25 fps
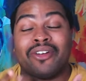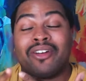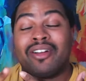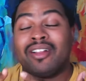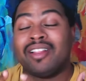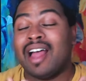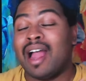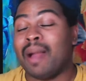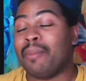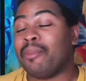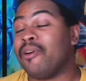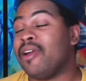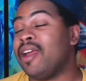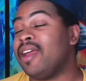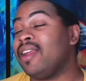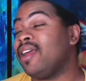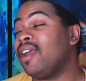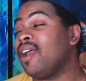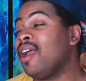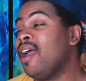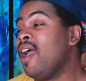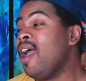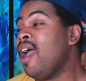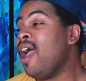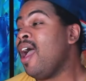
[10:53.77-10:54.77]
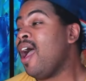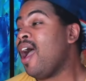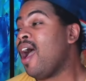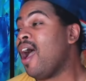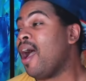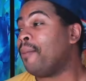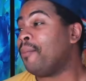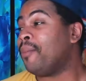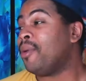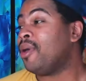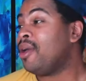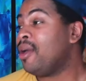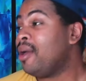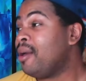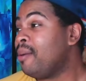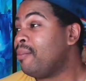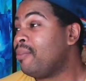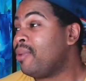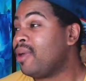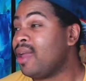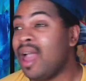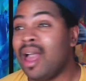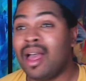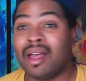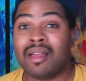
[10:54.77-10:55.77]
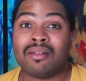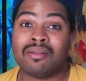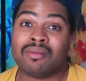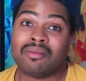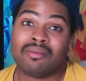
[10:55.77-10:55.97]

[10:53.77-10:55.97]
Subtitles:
collaborating. But yeah,